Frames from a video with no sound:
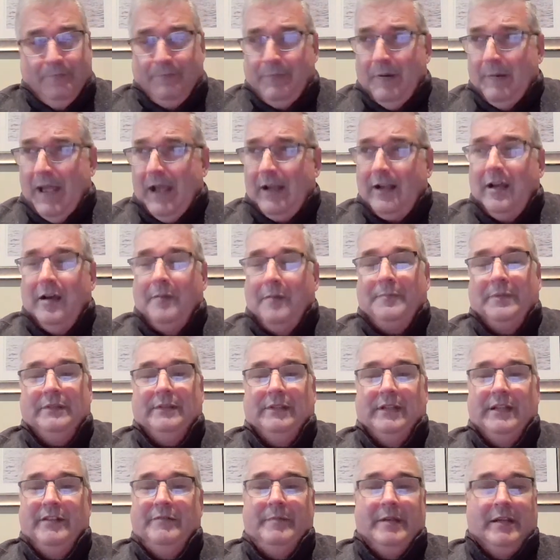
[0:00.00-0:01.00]
pack up
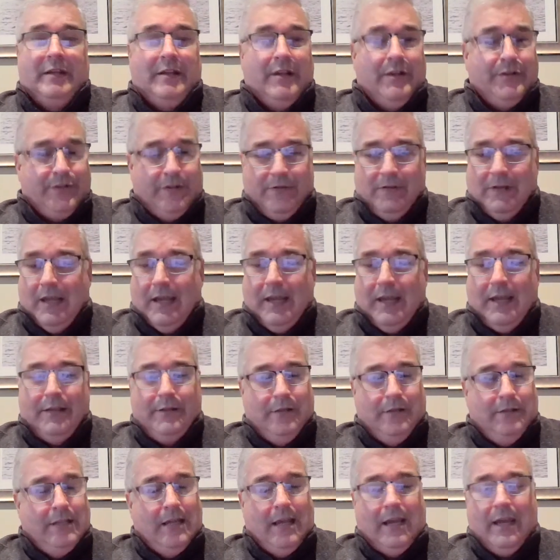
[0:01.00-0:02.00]
and leave because you lie,
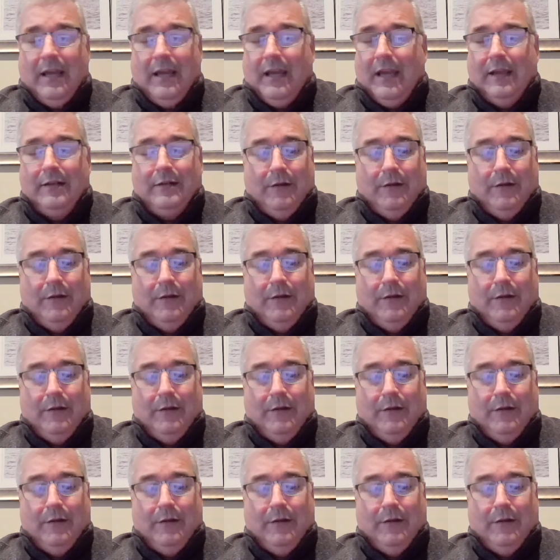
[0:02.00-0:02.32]
you die.